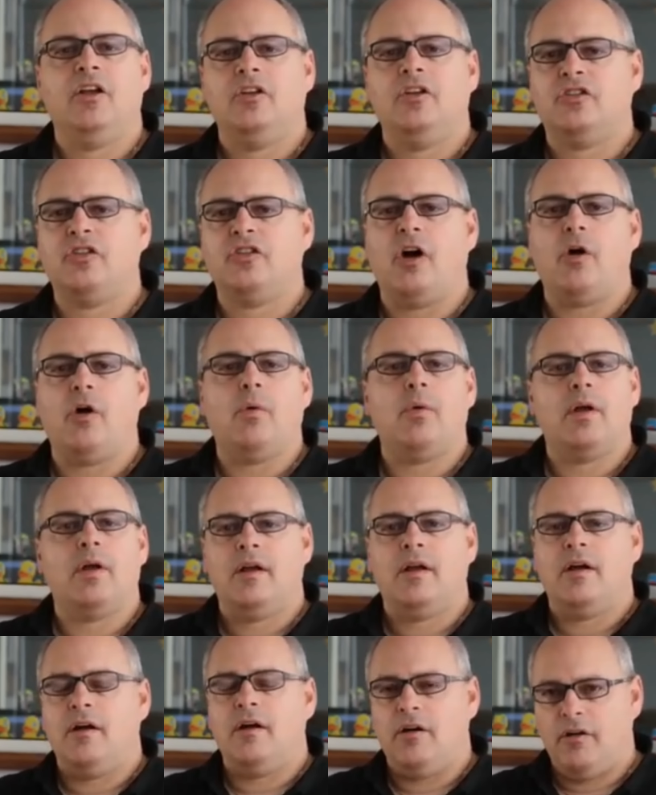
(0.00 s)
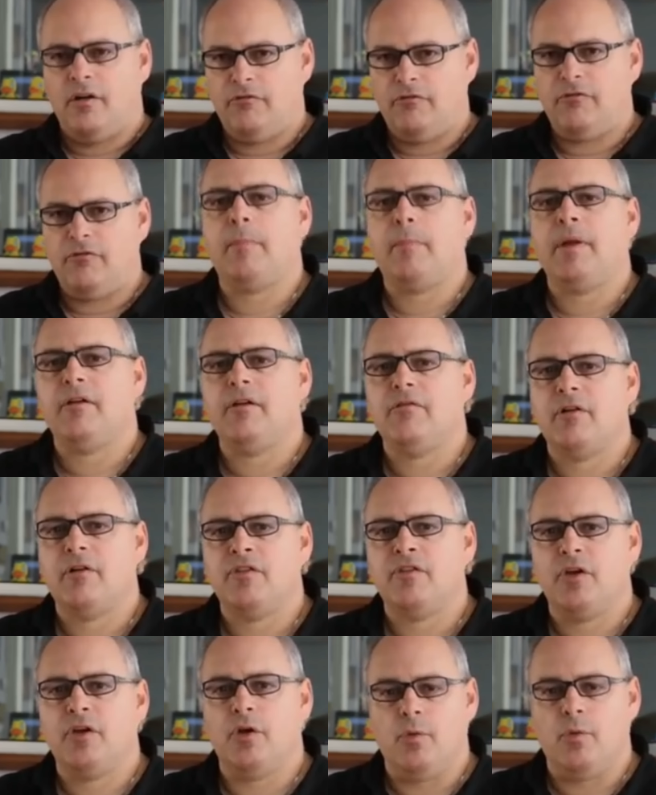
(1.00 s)
So, let me
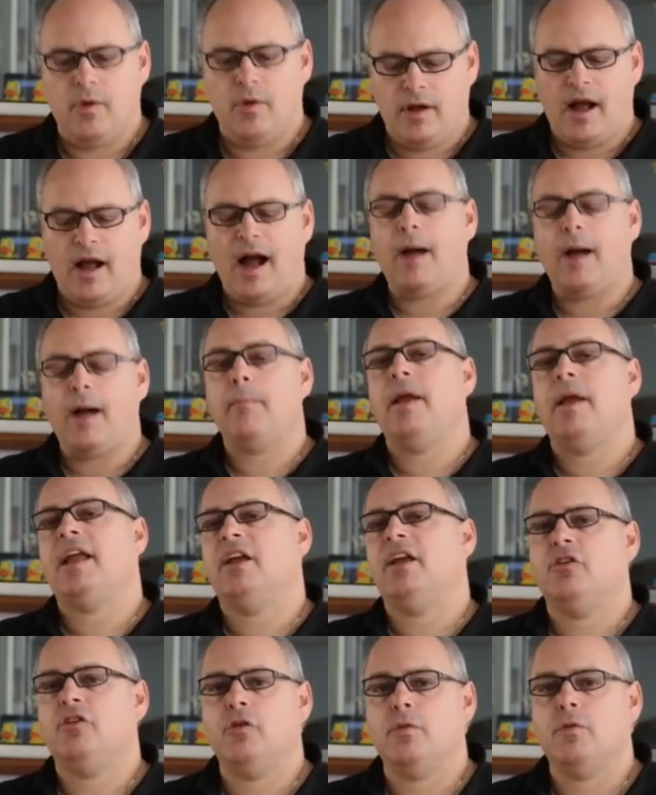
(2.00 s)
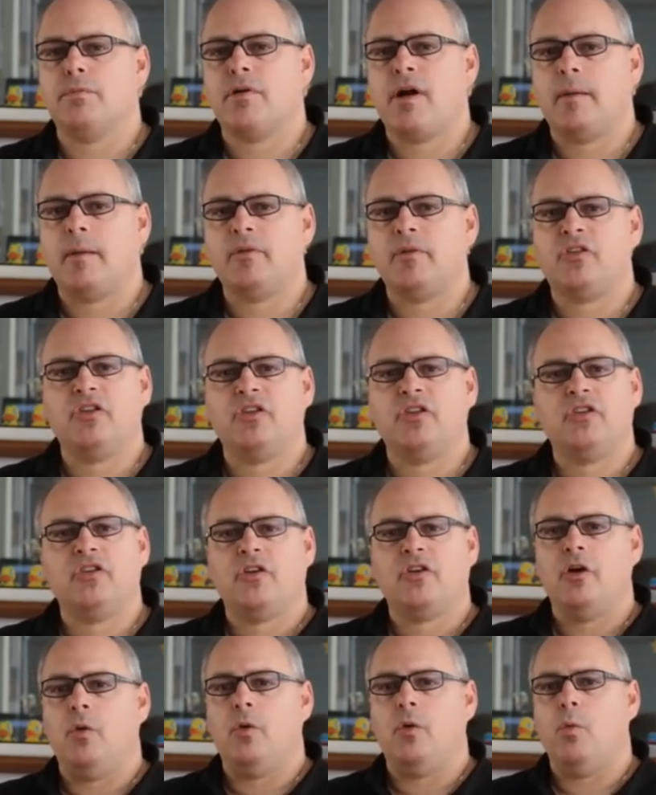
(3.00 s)
review. I'm making 2 promises.
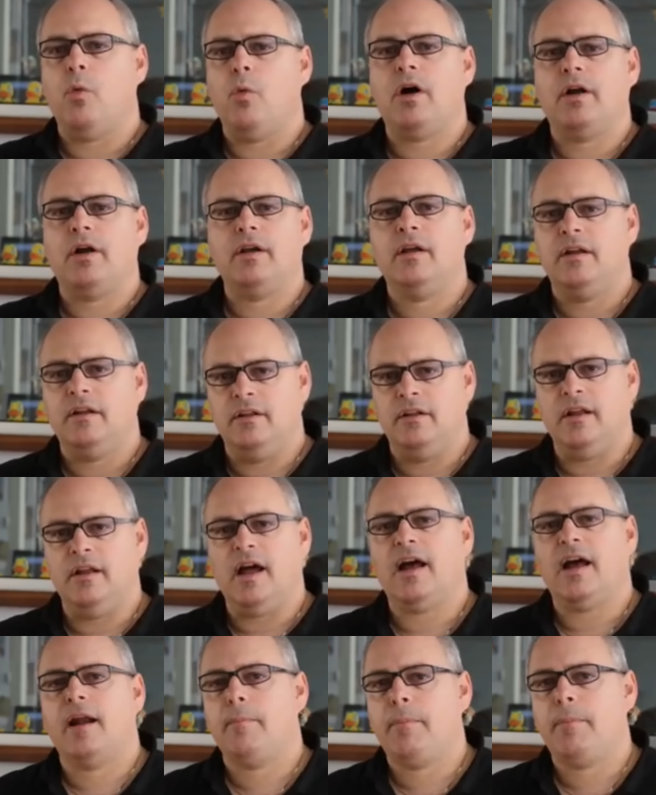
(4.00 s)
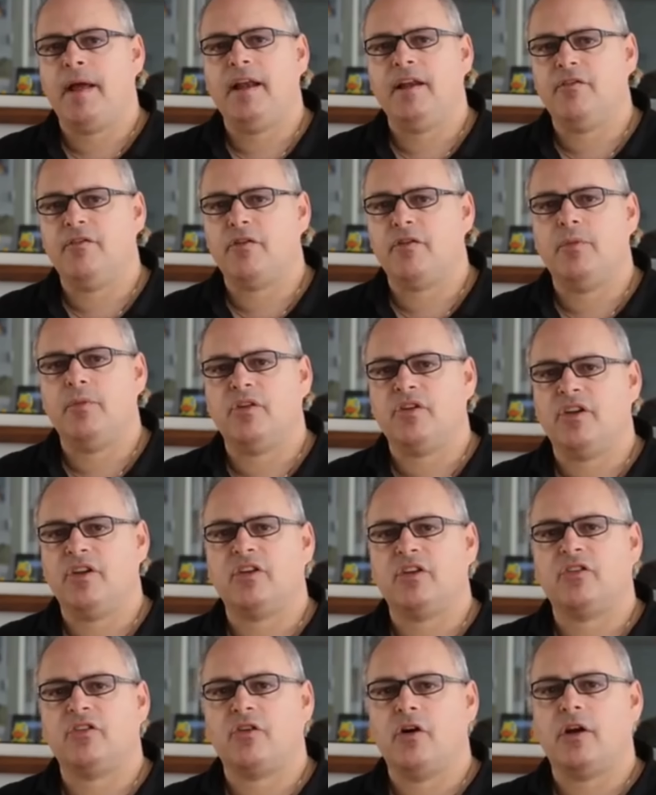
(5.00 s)
One, not a penny from this
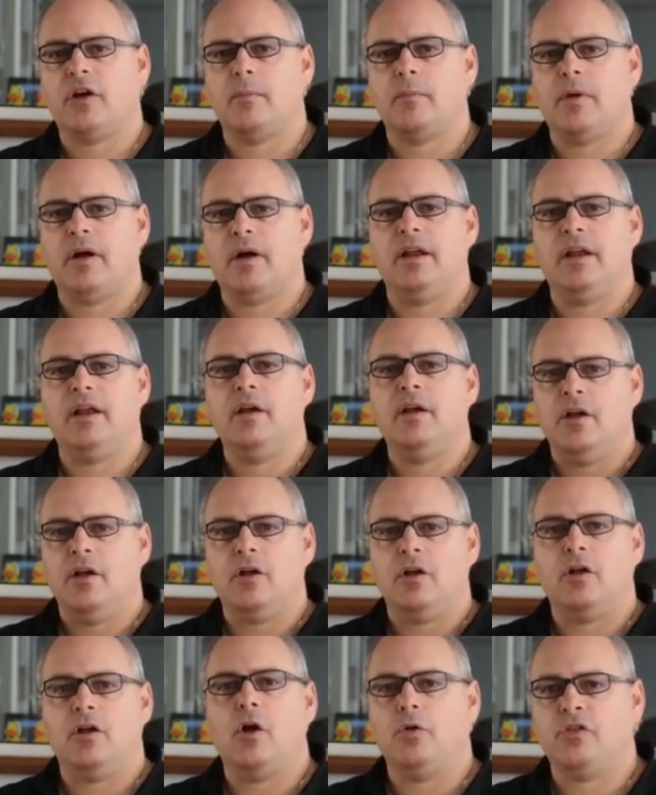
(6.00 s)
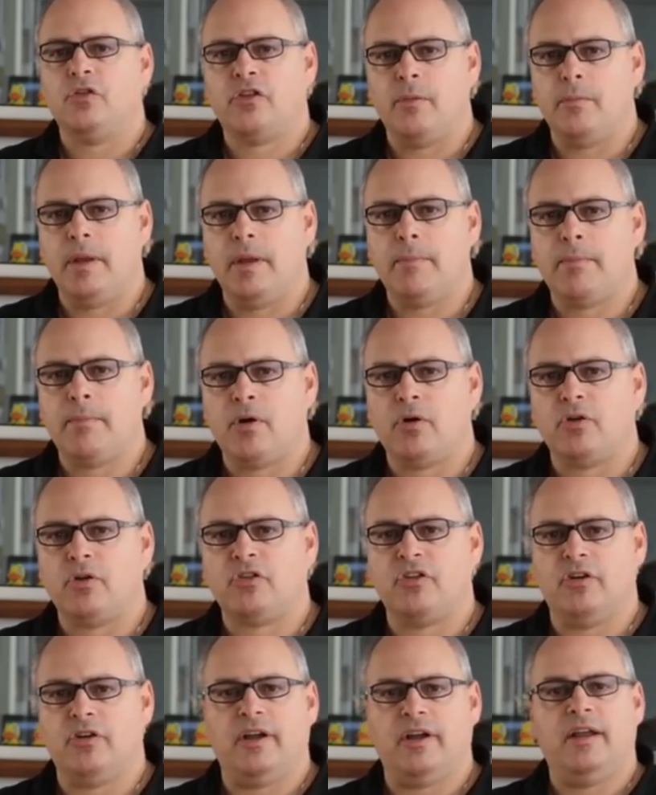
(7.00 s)
Kickstarter money goes to me
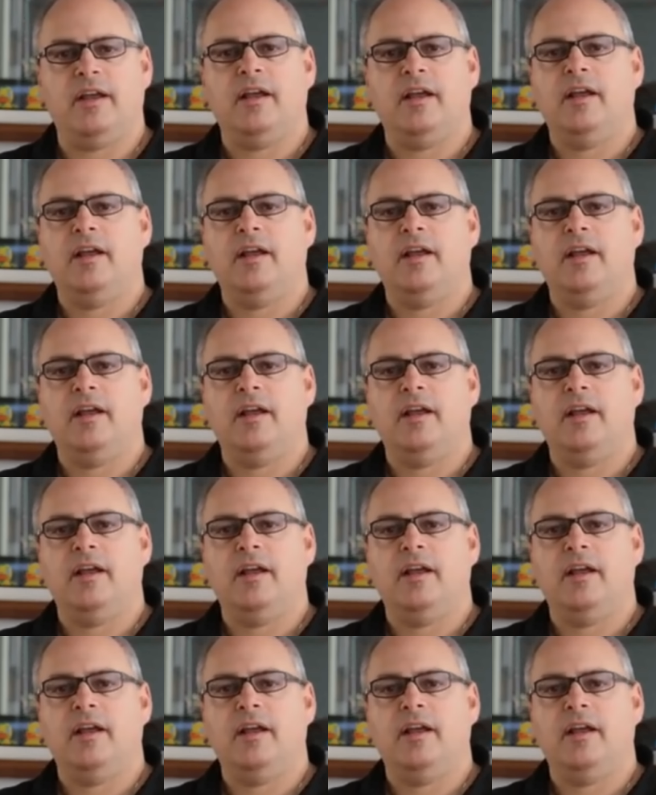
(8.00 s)
personally.